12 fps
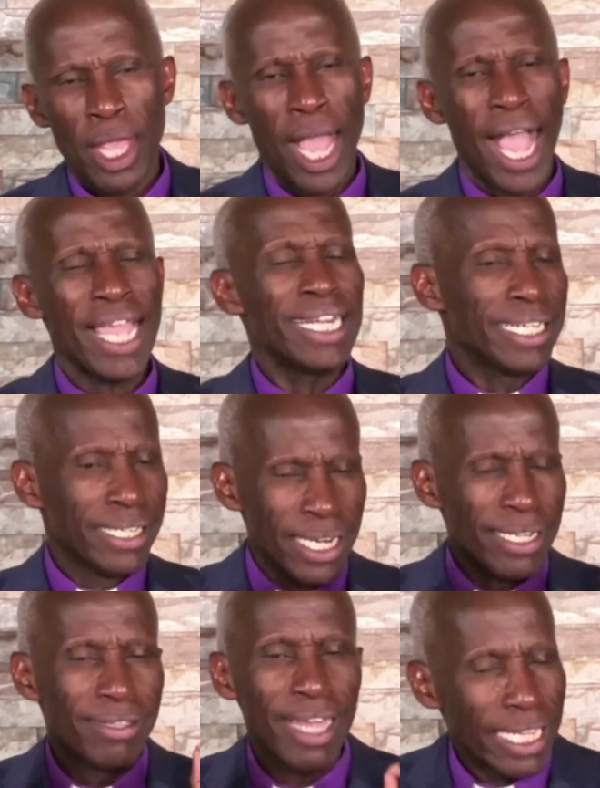I
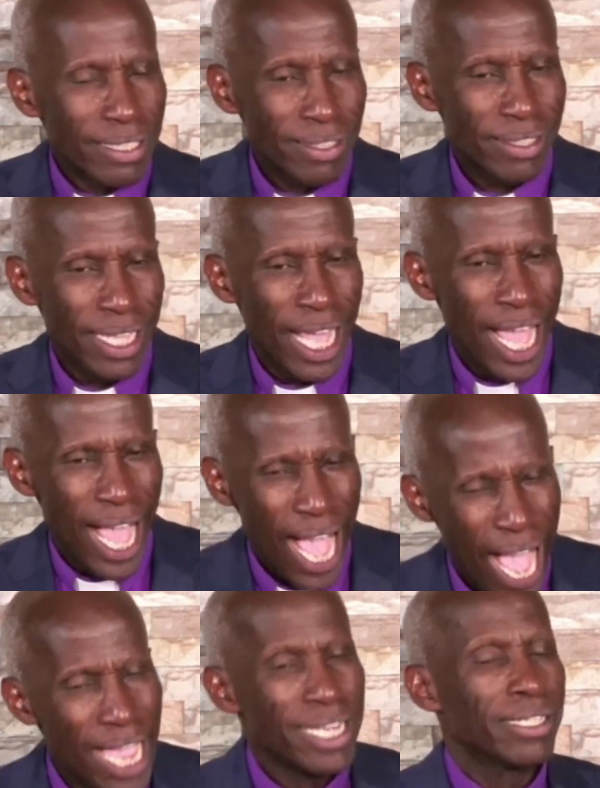did this.
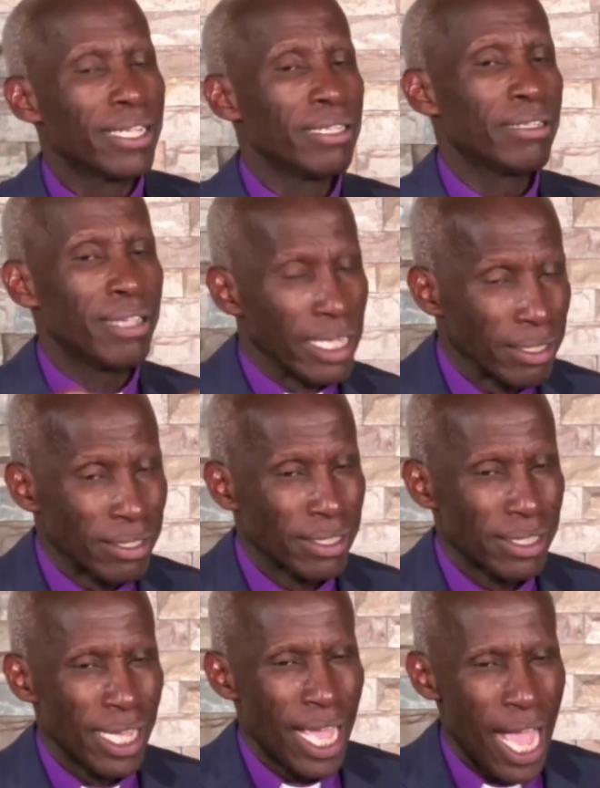I did
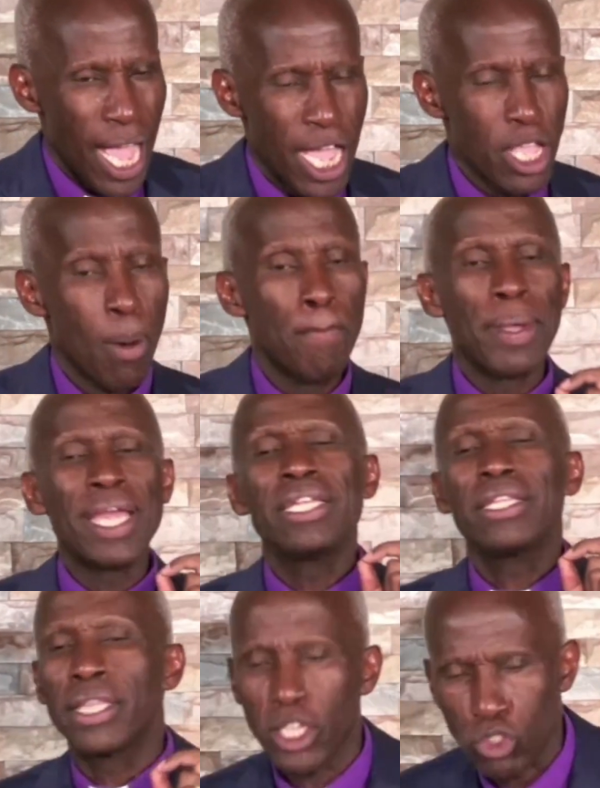this. I
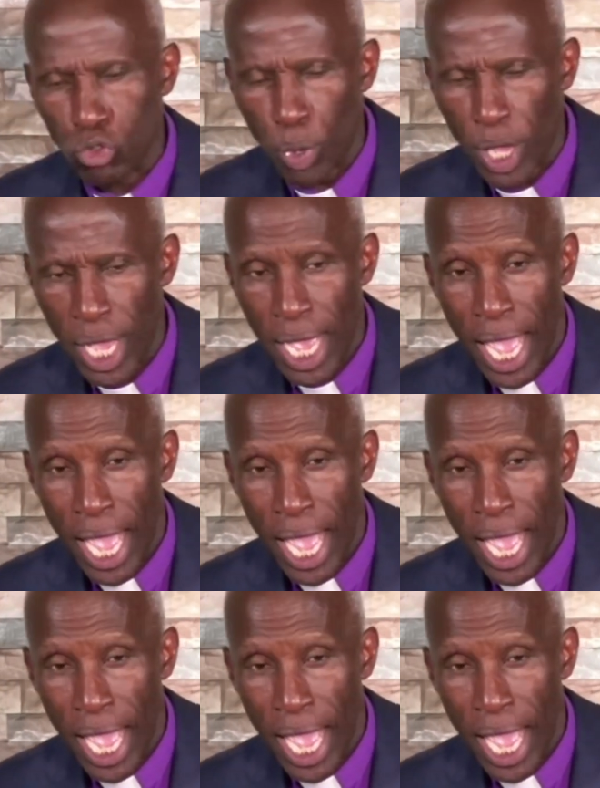obeyed this way.